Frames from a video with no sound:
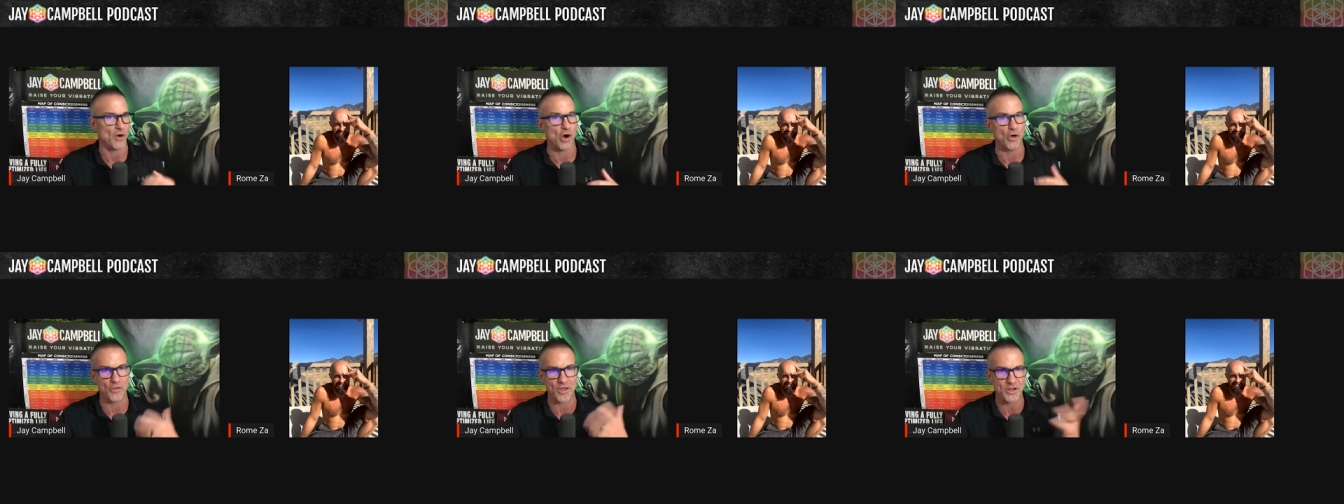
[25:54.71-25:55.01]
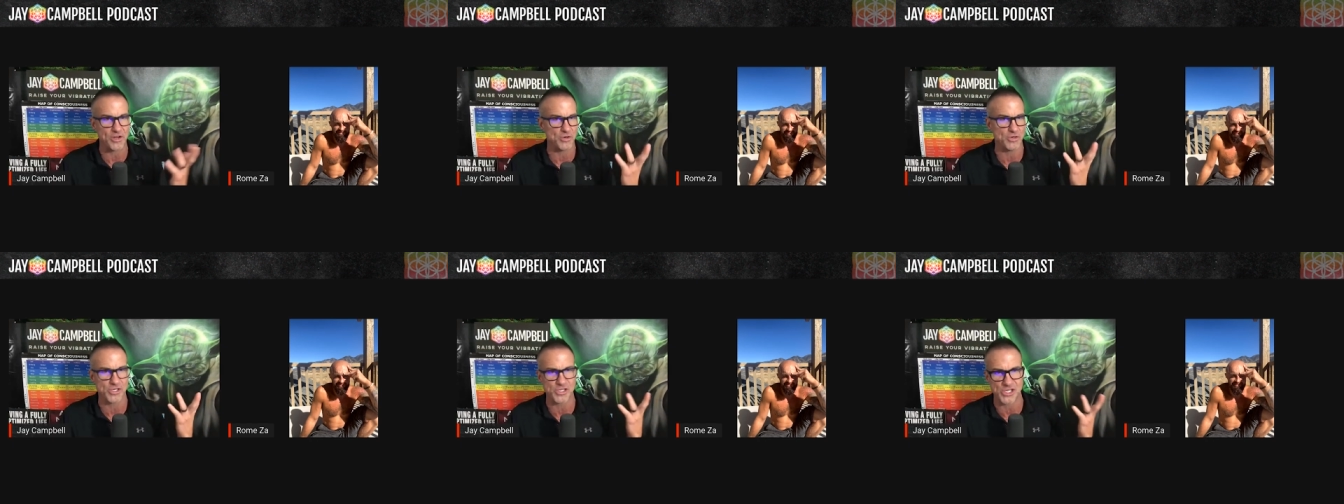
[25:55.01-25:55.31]
All
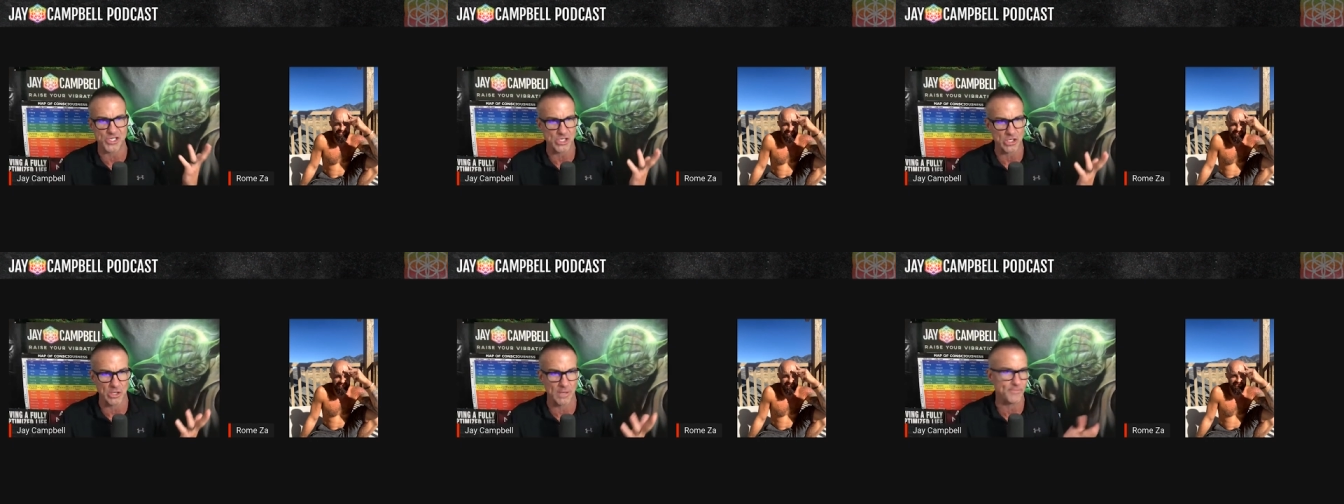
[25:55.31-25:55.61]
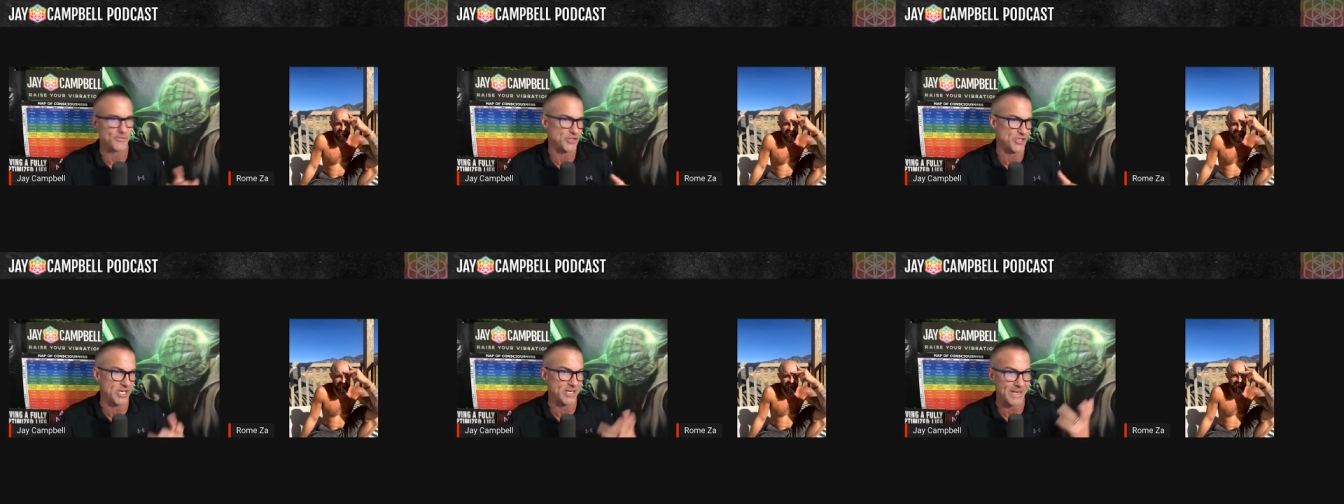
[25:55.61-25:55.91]
they do is just
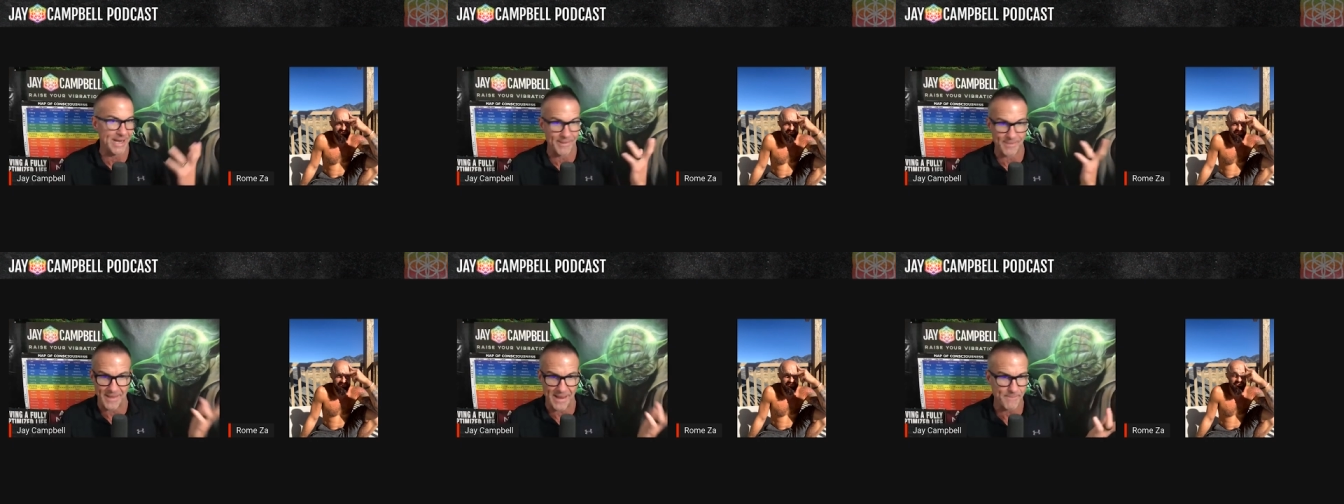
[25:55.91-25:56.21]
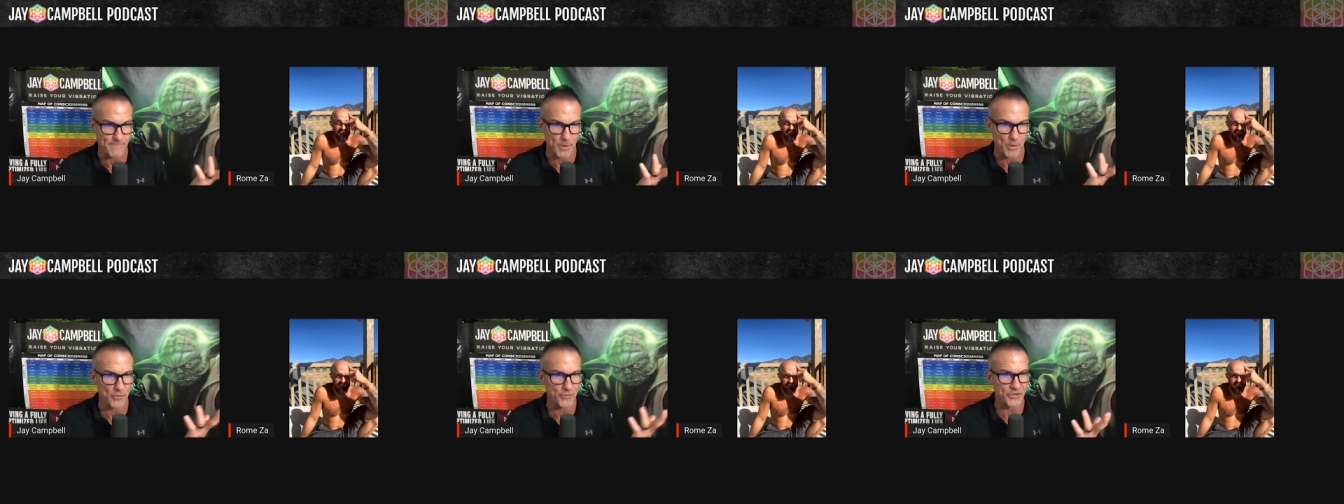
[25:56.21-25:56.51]
clip shit and
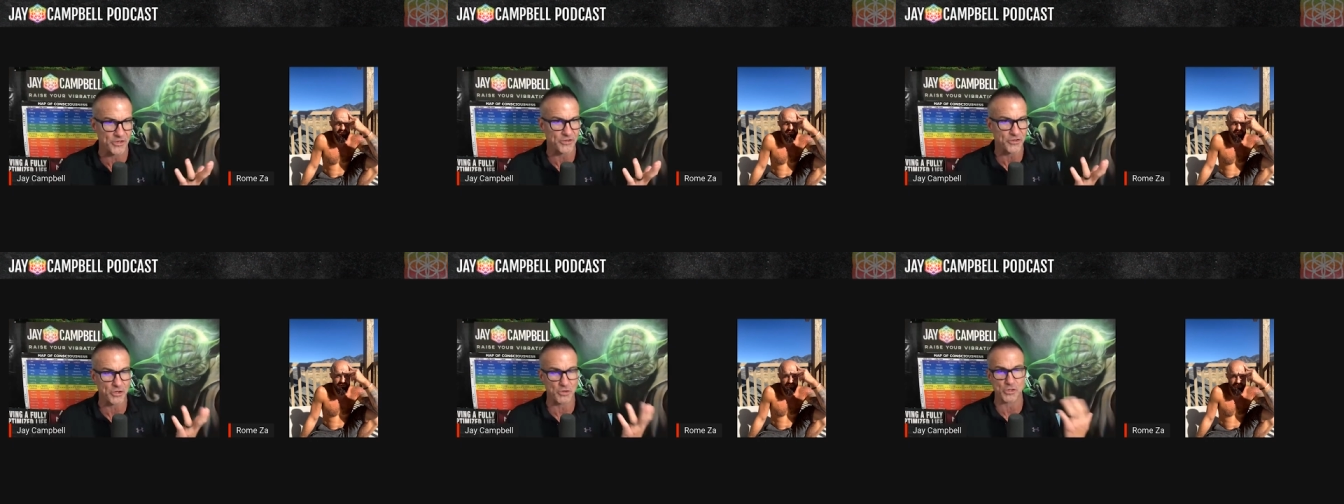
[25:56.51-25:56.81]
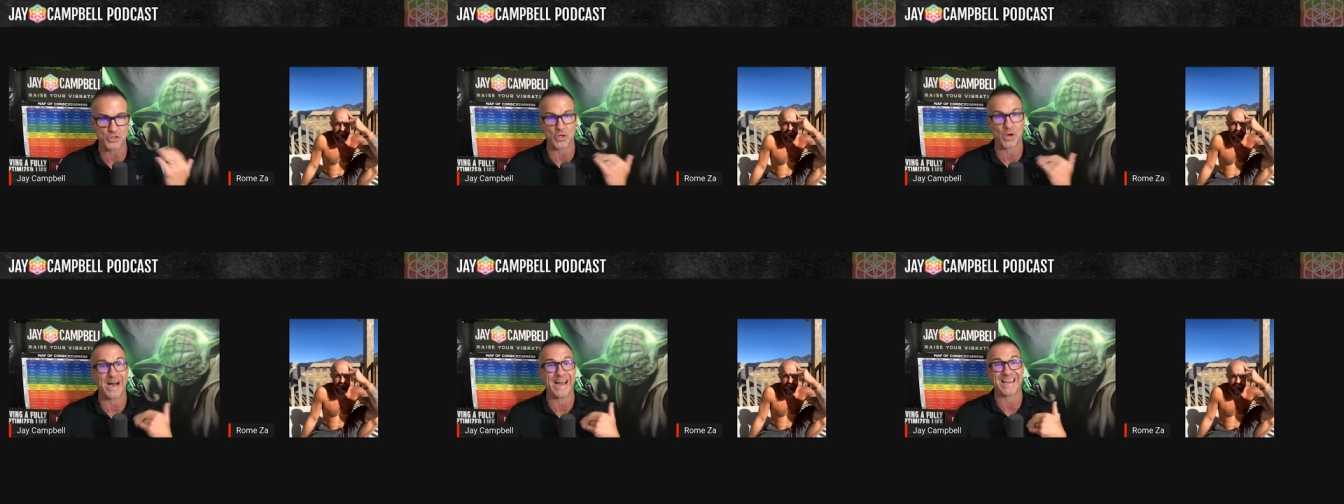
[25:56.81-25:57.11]
they post it
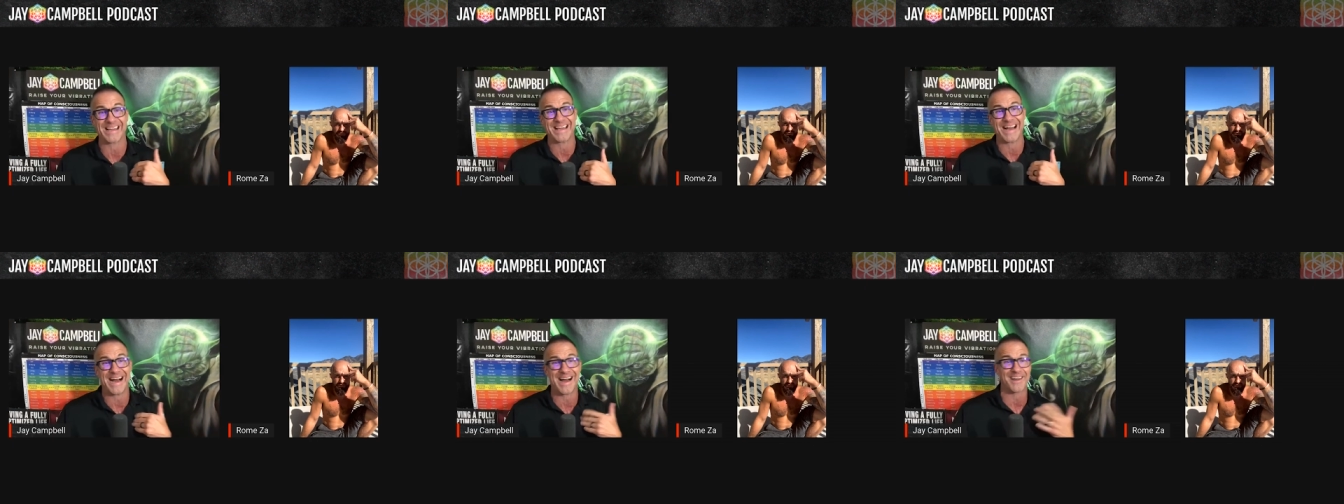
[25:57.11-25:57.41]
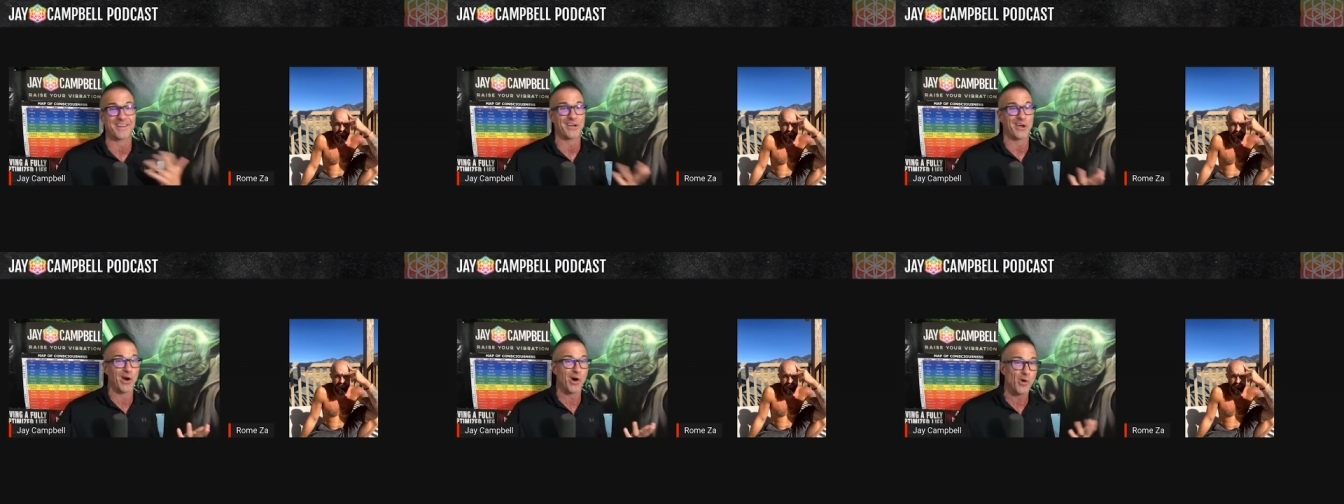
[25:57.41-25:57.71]
too. So I got
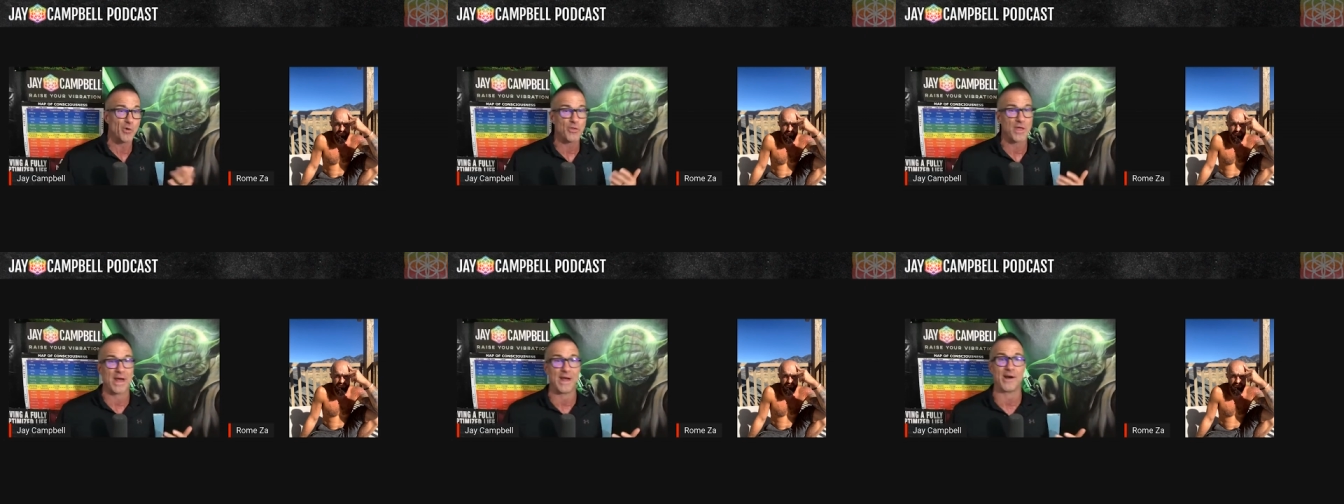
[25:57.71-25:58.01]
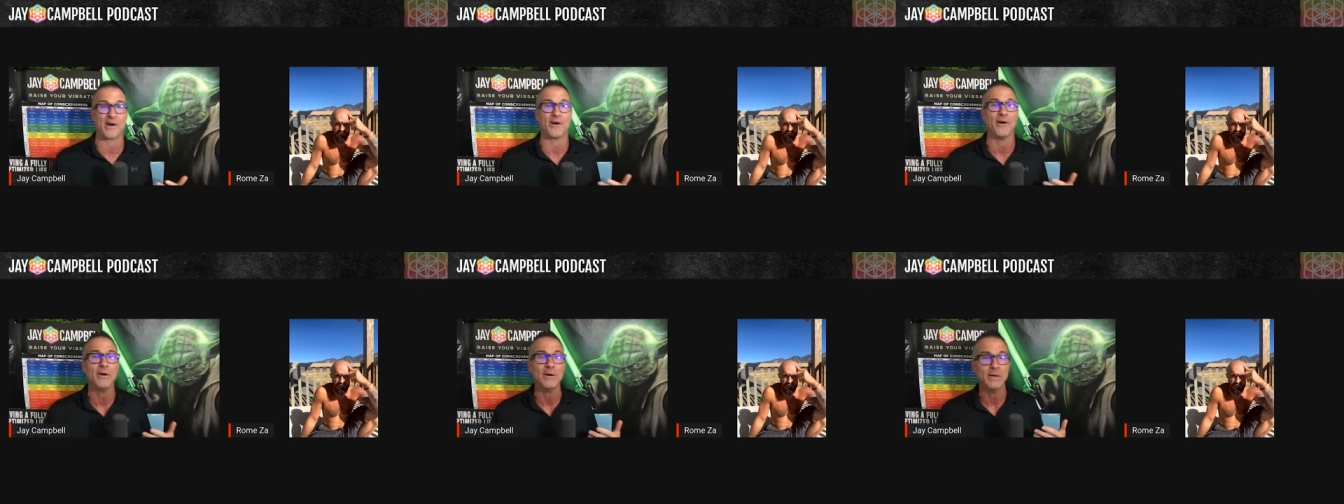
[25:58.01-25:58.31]
to go
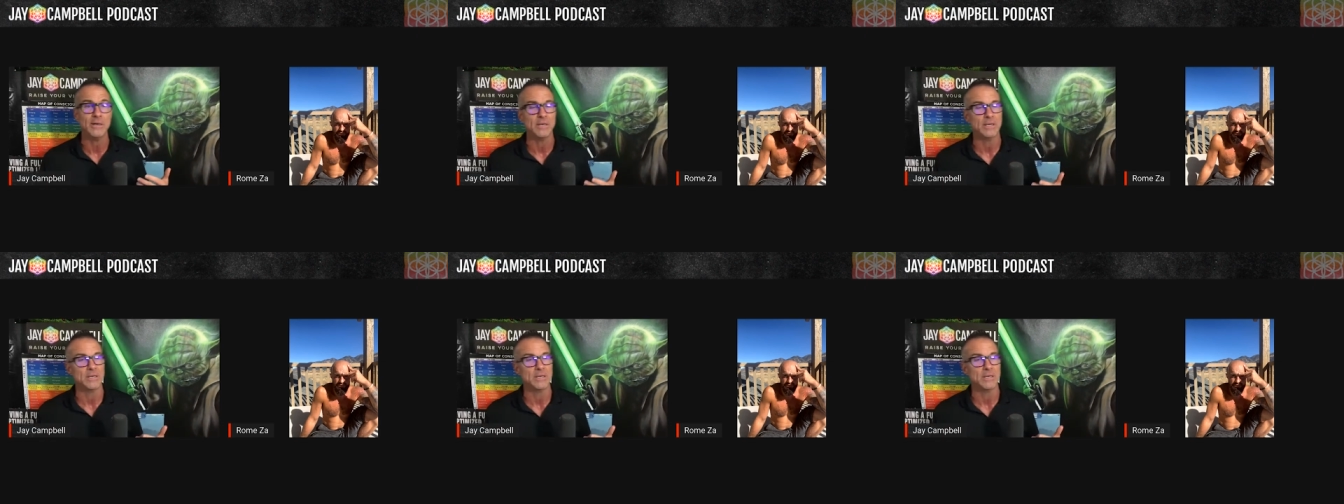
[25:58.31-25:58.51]
there